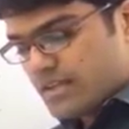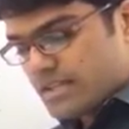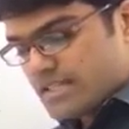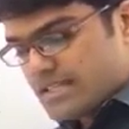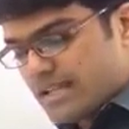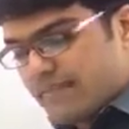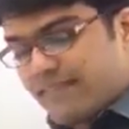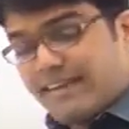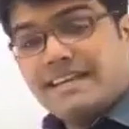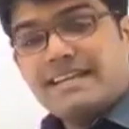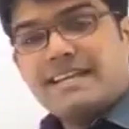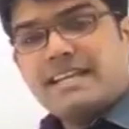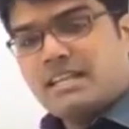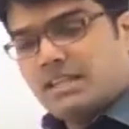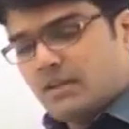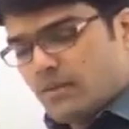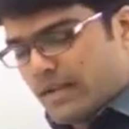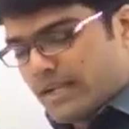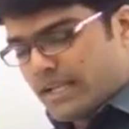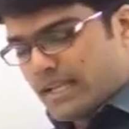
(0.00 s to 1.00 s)

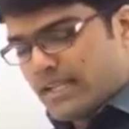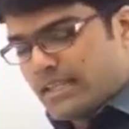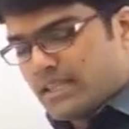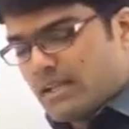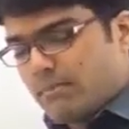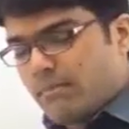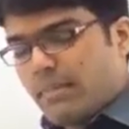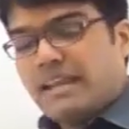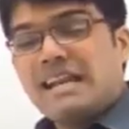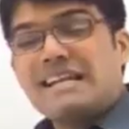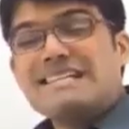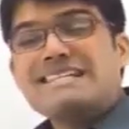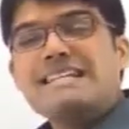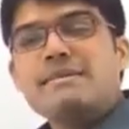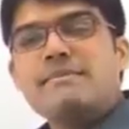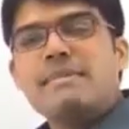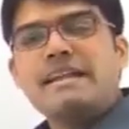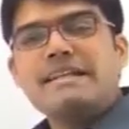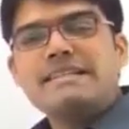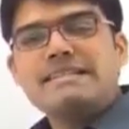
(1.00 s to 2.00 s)
17th one. In the
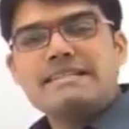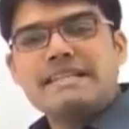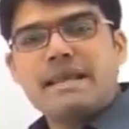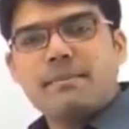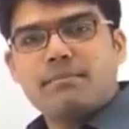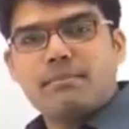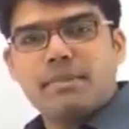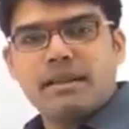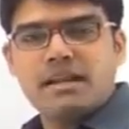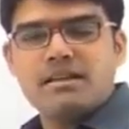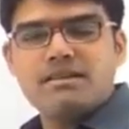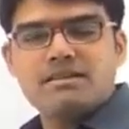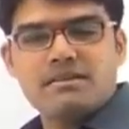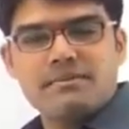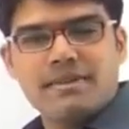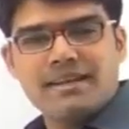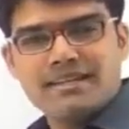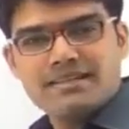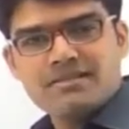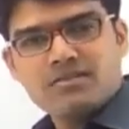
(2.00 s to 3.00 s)
penultimate step.
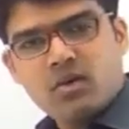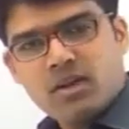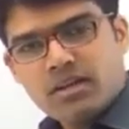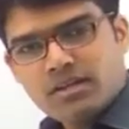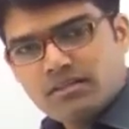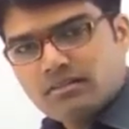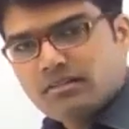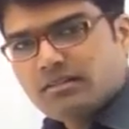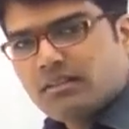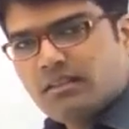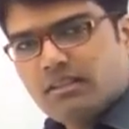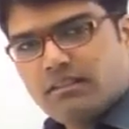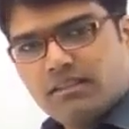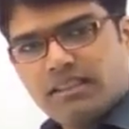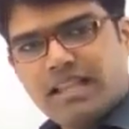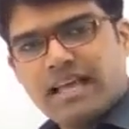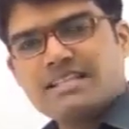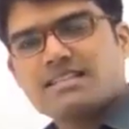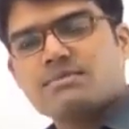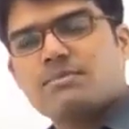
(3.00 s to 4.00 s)
Penultimate is what?
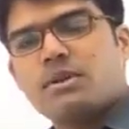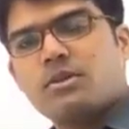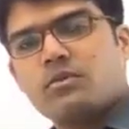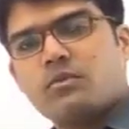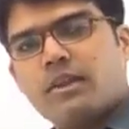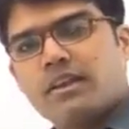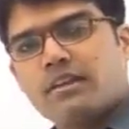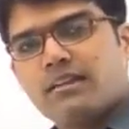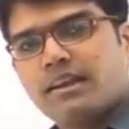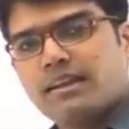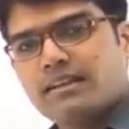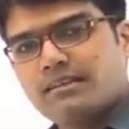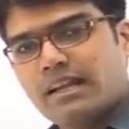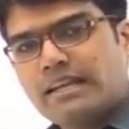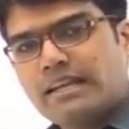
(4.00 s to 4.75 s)
Last but one, right?